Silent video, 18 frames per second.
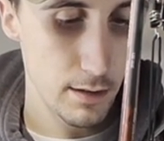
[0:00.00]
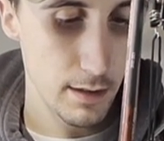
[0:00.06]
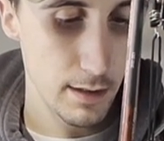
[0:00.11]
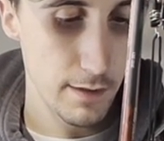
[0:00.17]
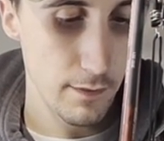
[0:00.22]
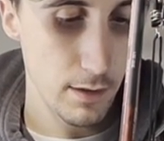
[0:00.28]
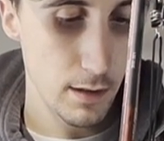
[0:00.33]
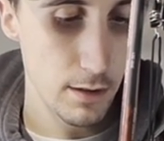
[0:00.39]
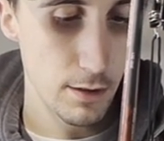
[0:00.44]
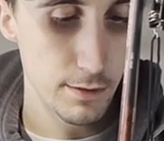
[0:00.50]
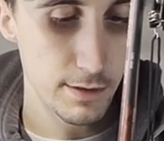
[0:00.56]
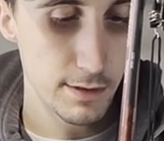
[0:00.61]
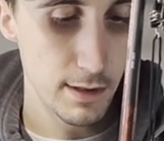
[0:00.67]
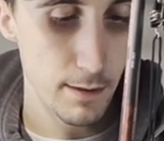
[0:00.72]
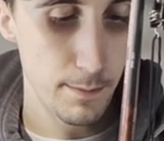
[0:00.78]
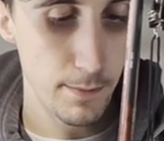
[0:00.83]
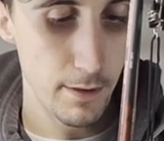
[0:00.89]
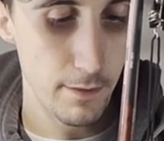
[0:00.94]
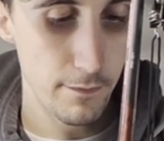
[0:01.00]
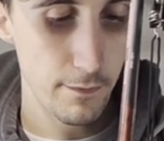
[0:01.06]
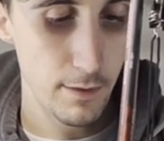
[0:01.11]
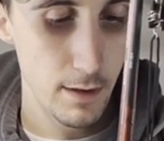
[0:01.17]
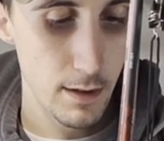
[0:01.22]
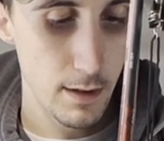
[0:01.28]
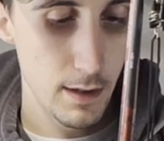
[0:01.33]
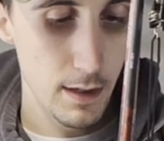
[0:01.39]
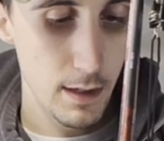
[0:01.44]
I'll give a close up of
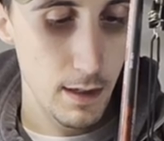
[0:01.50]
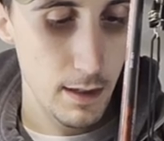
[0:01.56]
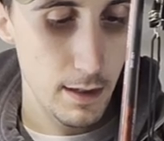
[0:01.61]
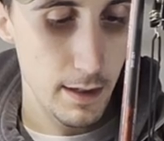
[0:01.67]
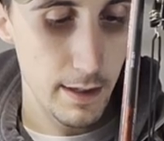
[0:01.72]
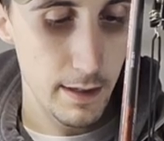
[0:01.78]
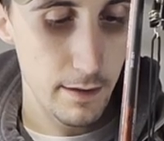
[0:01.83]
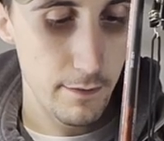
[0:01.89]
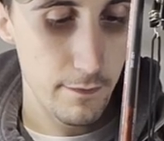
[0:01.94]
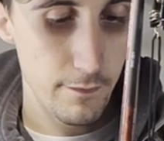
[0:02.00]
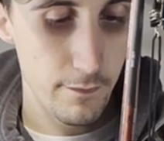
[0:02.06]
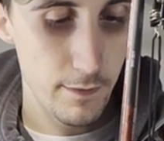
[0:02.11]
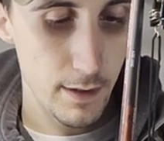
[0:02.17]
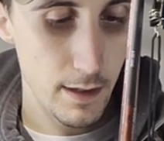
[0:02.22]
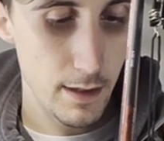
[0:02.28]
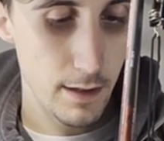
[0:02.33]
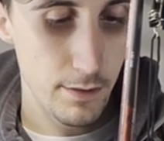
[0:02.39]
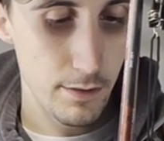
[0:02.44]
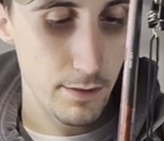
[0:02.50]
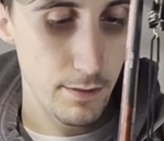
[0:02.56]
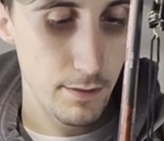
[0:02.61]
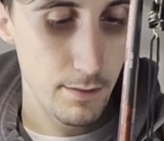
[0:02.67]
kind of uh,